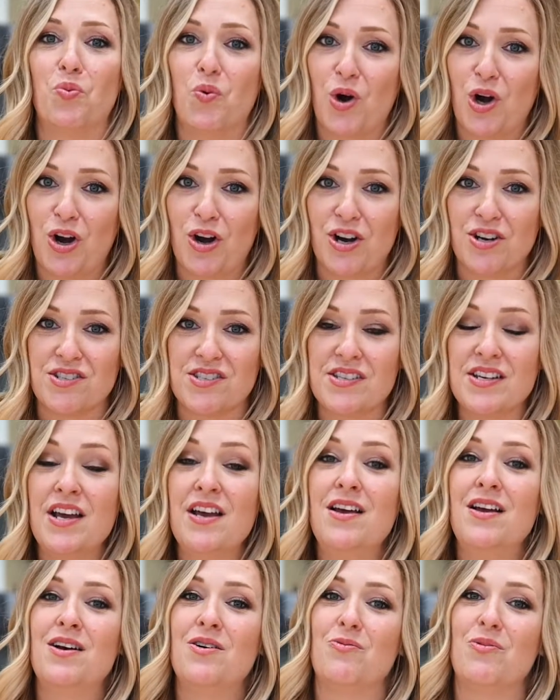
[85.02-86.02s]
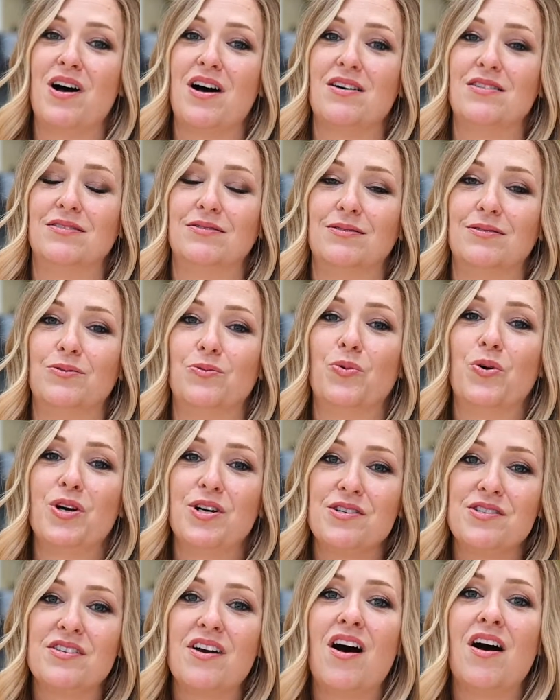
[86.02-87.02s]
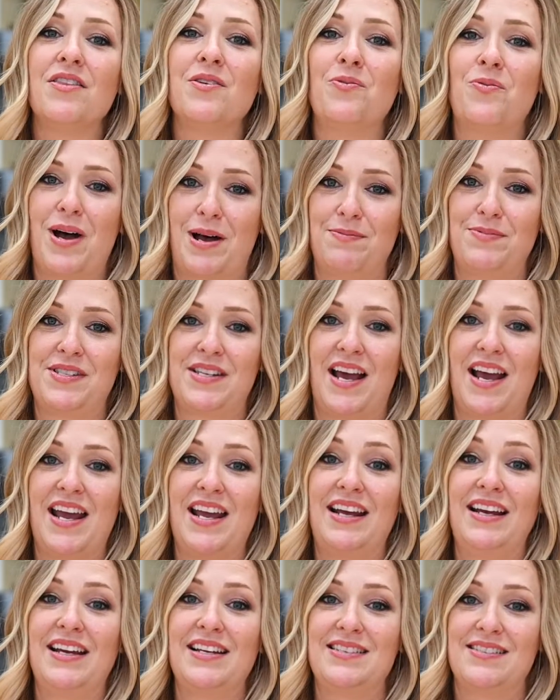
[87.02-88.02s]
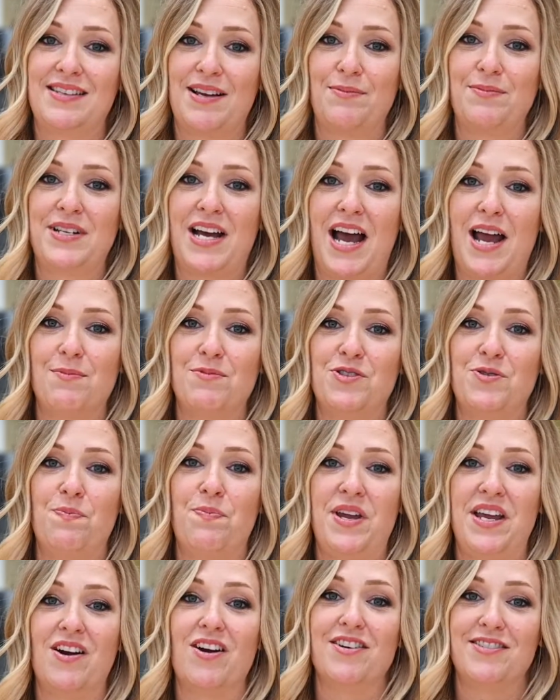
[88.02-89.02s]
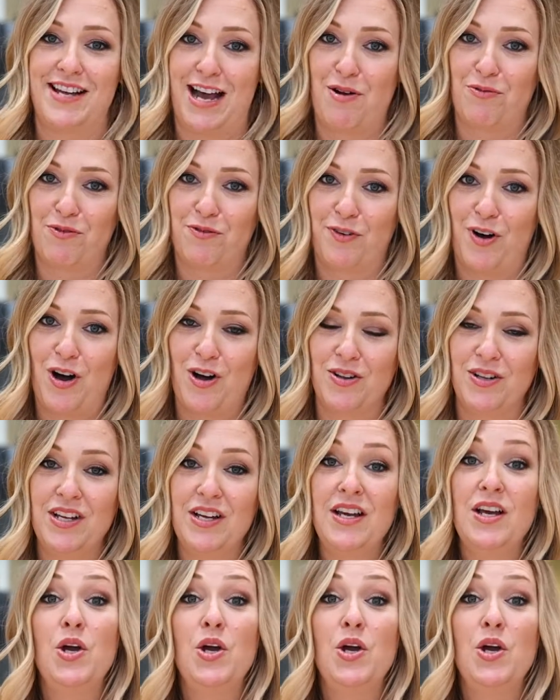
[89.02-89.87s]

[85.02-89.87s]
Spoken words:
words. Well, words on the website can sometimes be our downfall.